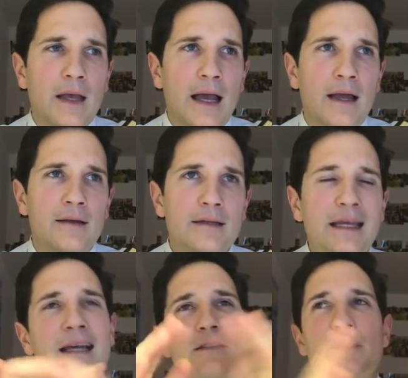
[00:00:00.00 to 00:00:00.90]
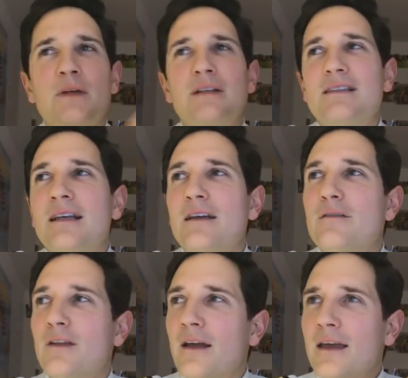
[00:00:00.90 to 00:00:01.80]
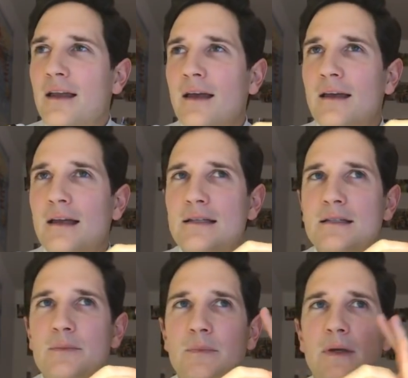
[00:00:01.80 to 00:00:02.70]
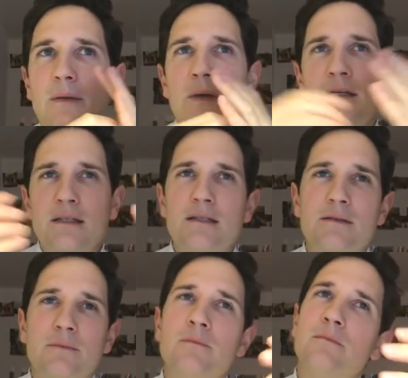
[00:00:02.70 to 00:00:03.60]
And yes, but flying an ILS, because it's,